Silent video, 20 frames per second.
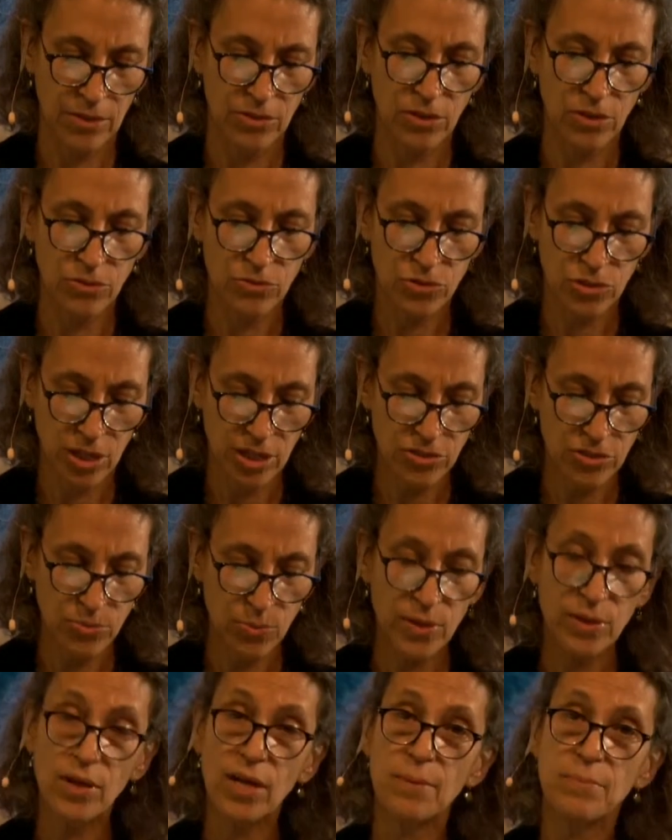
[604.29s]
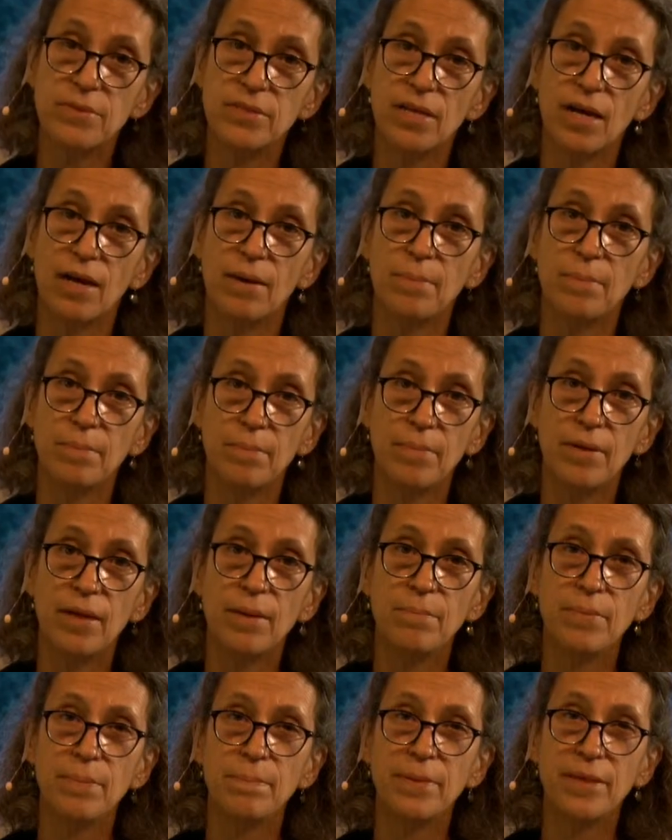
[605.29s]
Don't judge what comes up,
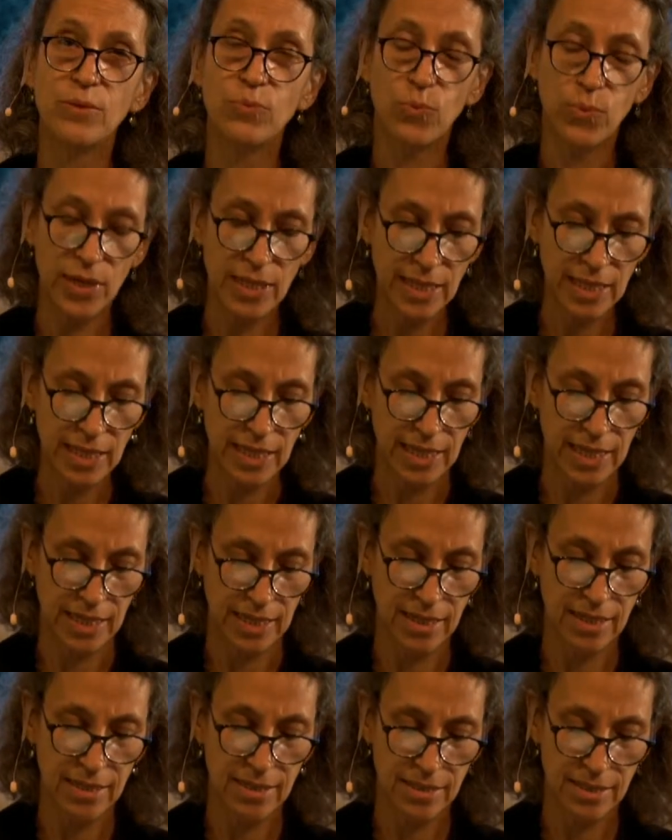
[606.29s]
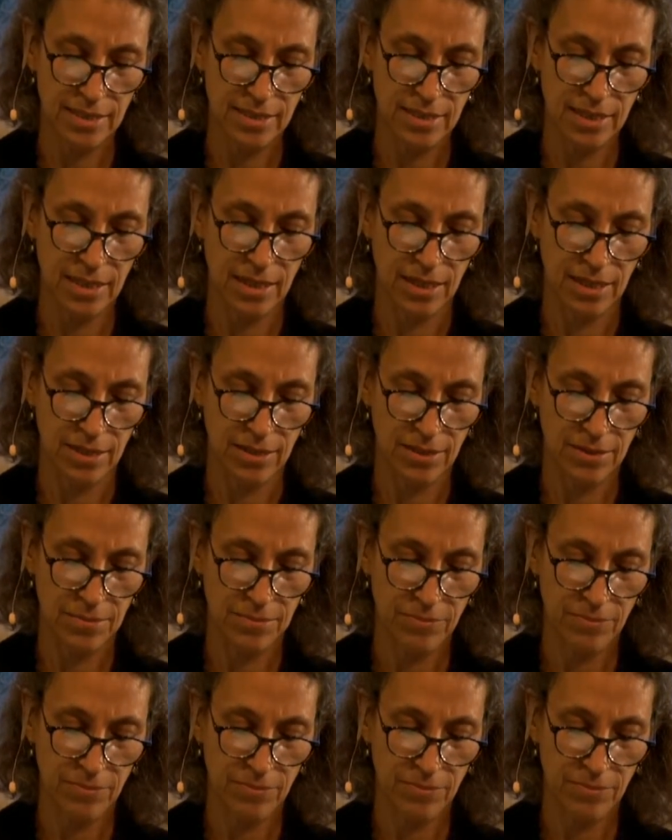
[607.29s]
but be willing to see it.